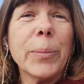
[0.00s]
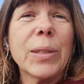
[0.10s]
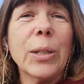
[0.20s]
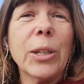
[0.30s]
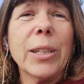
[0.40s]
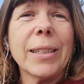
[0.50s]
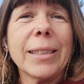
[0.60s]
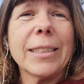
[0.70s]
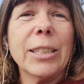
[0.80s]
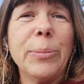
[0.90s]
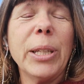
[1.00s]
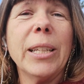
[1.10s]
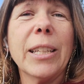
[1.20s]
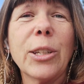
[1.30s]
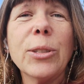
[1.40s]
to
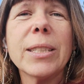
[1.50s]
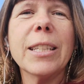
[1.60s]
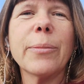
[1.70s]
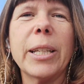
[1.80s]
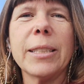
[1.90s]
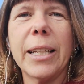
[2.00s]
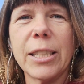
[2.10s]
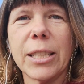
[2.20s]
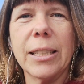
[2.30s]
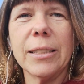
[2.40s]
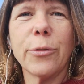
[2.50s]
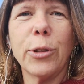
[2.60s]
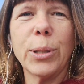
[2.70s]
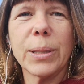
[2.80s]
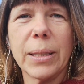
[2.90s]
be using meditation to
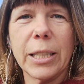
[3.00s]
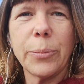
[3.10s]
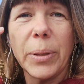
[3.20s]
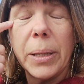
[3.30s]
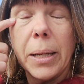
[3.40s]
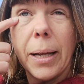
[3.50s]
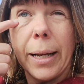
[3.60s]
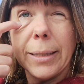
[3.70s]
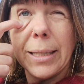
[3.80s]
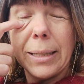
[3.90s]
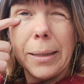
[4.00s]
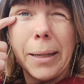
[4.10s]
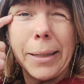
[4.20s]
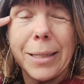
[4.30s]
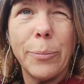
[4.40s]
fall asleep and to
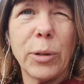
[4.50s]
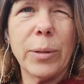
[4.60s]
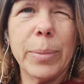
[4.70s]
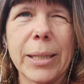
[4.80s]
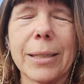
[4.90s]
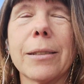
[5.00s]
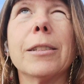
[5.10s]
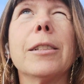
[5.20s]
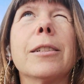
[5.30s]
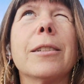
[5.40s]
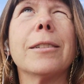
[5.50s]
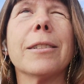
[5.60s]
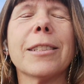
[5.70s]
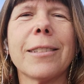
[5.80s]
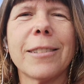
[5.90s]
at some point be like, oh,
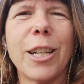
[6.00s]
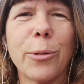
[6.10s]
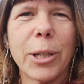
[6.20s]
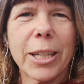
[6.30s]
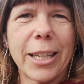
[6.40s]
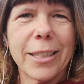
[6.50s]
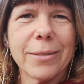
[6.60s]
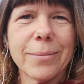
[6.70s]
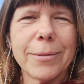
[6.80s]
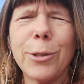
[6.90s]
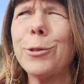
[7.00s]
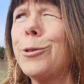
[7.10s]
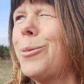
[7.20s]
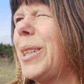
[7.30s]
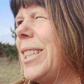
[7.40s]
this is not working.
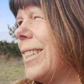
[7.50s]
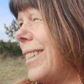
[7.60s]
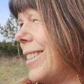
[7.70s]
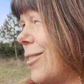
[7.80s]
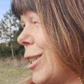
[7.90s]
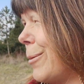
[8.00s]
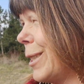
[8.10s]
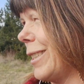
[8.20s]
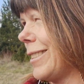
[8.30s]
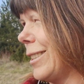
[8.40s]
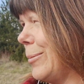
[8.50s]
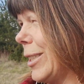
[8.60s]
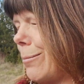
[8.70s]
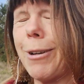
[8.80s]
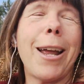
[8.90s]
Oh my God, why am I not asleep
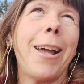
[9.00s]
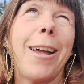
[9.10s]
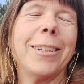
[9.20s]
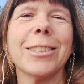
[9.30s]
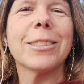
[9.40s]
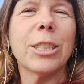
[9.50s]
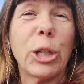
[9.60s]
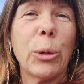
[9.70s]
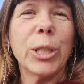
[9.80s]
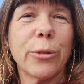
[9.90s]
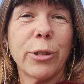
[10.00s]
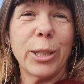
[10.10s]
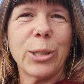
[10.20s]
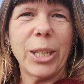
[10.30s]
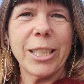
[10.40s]
yet? Rah! Just to go into
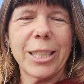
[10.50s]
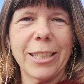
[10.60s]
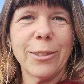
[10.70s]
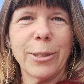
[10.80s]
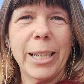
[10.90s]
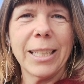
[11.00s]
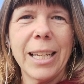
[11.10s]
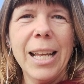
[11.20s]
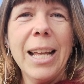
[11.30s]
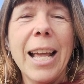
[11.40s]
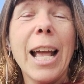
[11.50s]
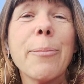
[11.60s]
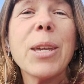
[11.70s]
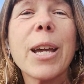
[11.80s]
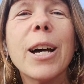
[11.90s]
frustration, right? And
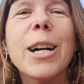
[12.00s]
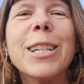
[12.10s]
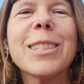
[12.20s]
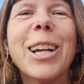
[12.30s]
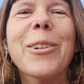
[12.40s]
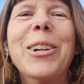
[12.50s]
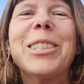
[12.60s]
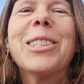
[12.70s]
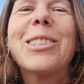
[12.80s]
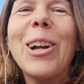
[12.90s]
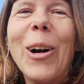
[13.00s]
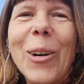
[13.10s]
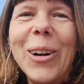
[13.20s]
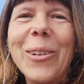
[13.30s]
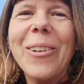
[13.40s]
because I was
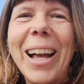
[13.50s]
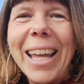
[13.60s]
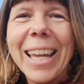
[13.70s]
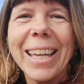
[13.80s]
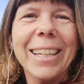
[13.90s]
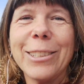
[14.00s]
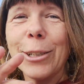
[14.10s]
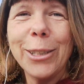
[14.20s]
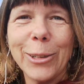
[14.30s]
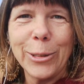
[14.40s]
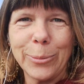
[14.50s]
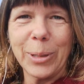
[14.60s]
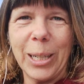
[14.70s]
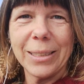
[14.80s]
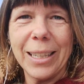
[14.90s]
so awake during the whole
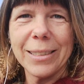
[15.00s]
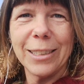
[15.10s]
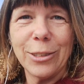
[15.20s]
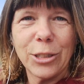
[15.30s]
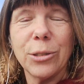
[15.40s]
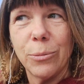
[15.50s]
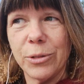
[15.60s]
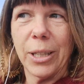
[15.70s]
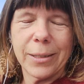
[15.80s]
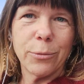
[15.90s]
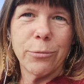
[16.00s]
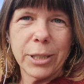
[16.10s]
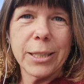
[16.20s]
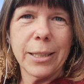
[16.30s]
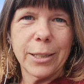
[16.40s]
process and thus
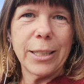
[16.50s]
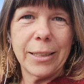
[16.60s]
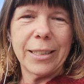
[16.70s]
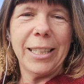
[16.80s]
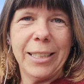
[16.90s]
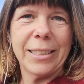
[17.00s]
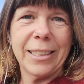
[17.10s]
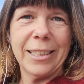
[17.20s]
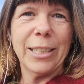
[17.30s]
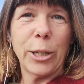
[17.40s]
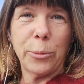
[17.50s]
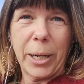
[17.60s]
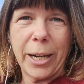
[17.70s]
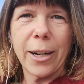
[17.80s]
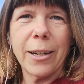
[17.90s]
really easily
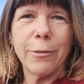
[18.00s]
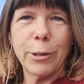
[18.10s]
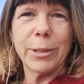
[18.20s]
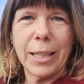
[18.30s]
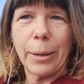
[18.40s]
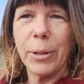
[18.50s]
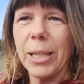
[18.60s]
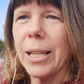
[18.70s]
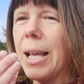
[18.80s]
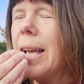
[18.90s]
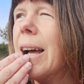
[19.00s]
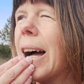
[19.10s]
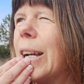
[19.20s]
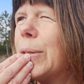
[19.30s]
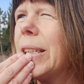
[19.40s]
aware of what was happening,
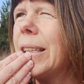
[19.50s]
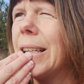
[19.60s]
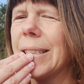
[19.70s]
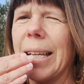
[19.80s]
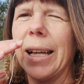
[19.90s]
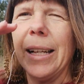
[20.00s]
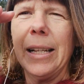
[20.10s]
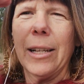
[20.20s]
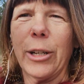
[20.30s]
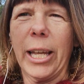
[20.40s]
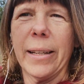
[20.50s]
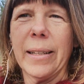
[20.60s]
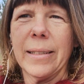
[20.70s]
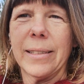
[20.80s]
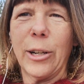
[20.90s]
I realized that, okay,
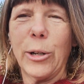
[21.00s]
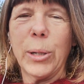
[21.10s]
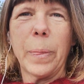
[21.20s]
so